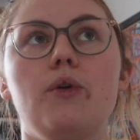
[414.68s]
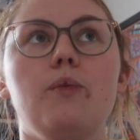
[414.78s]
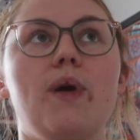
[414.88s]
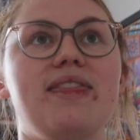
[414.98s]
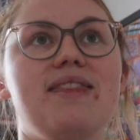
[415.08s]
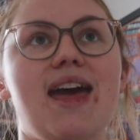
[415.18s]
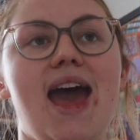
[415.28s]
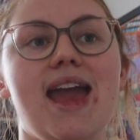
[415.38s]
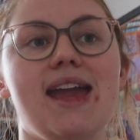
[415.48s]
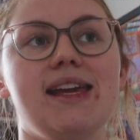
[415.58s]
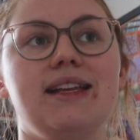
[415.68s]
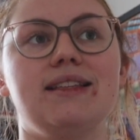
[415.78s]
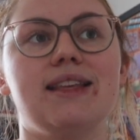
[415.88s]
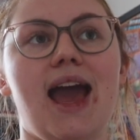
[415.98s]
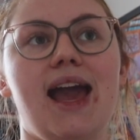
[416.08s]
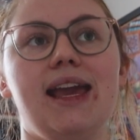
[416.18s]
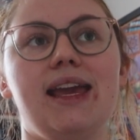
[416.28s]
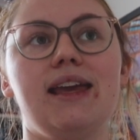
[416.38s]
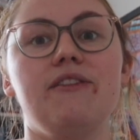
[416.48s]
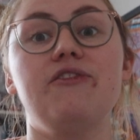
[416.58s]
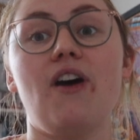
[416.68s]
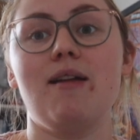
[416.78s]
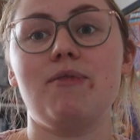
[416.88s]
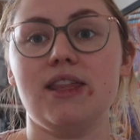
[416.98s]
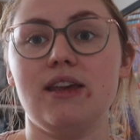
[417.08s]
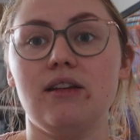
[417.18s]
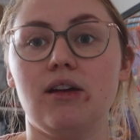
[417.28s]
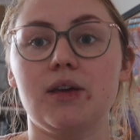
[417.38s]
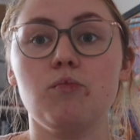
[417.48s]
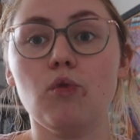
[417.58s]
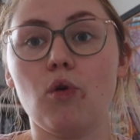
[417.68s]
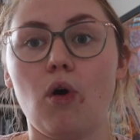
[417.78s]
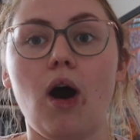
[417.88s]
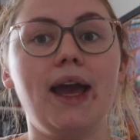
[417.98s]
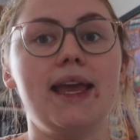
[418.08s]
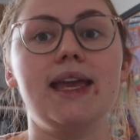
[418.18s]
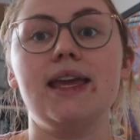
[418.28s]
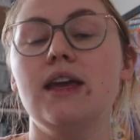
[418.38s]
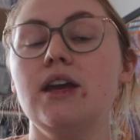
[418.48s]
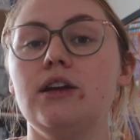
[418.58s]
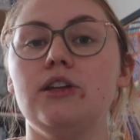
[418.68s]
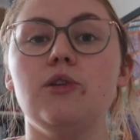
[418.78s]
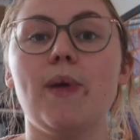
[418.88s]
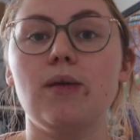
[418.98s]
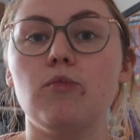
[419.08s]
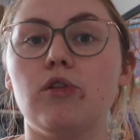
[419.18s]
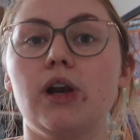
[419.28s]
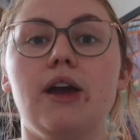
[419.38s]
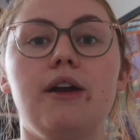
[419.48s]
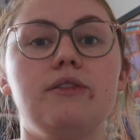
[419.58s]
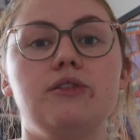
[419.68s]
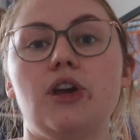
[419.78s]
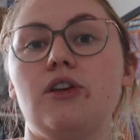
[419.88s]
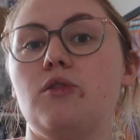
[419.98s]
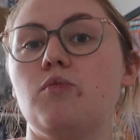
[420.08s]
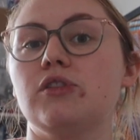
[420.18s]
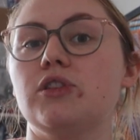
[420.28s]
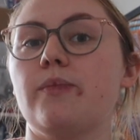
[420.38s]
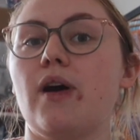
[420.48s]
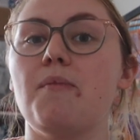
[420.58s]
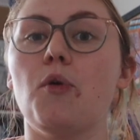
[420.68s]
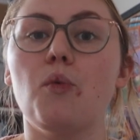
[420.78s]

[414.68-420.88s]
whether there is a fibre that you like more, i.e. you make more clothes so you want to buy more